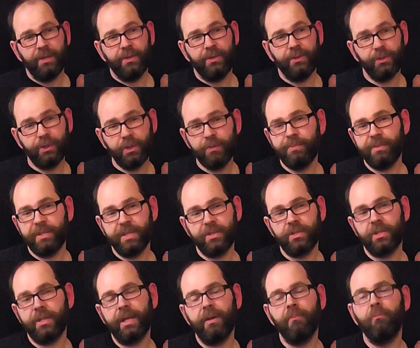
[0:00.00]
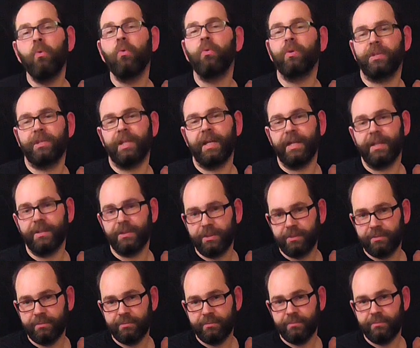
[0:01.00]
you could potentially get more
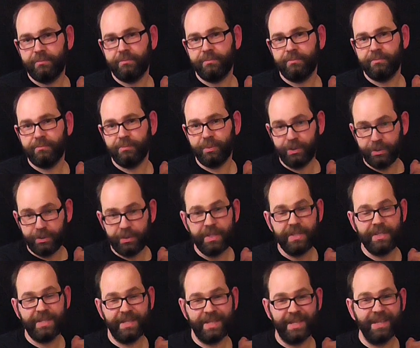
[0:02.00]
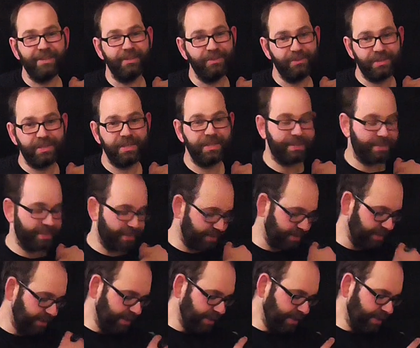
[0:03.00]
attacks. But you need to get those 6s.
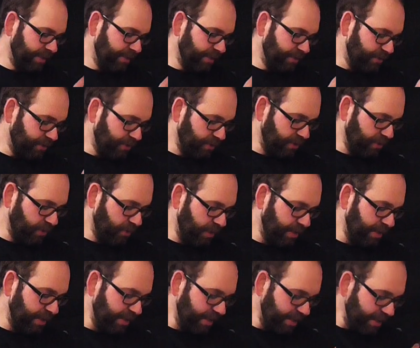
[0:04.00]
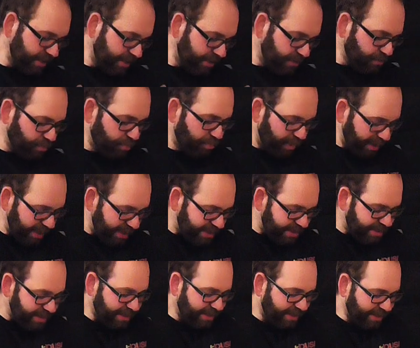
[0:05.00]
So it is
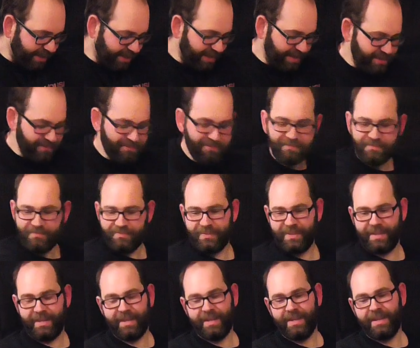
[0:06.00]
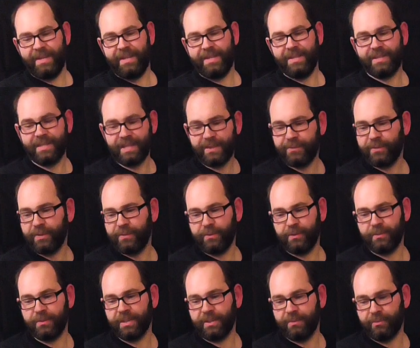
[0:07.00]
basically Death to the
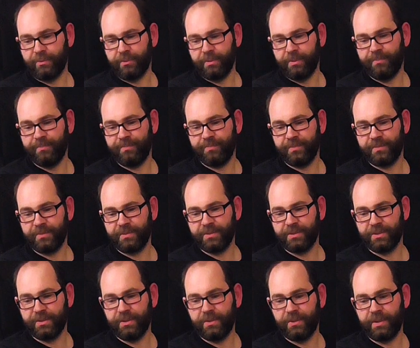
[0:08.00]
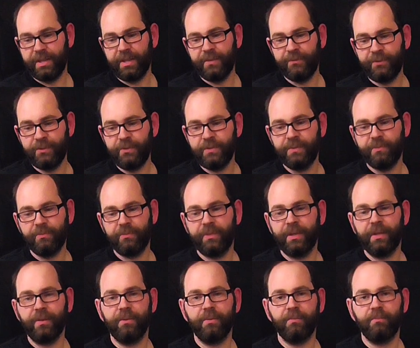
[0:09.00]
False Emperor. So if you didn't
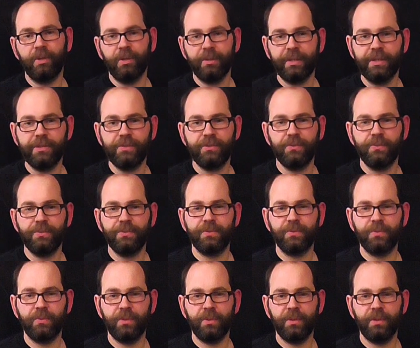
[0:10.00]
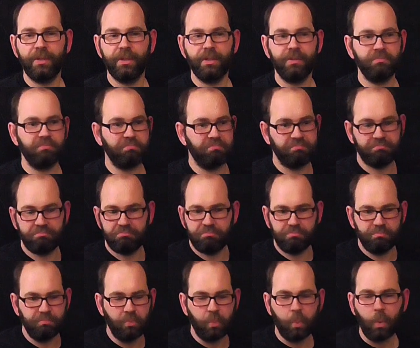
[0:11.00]
think Blood Angels were
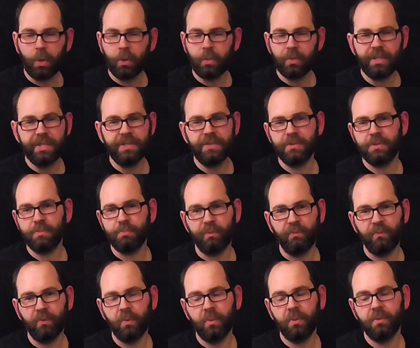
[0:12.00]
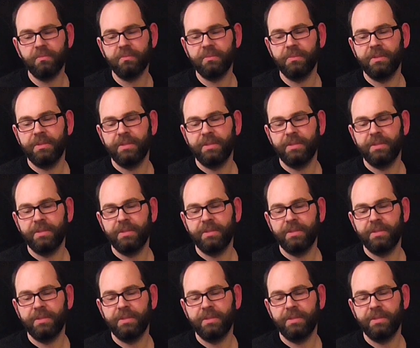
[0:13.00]
World Eaters before,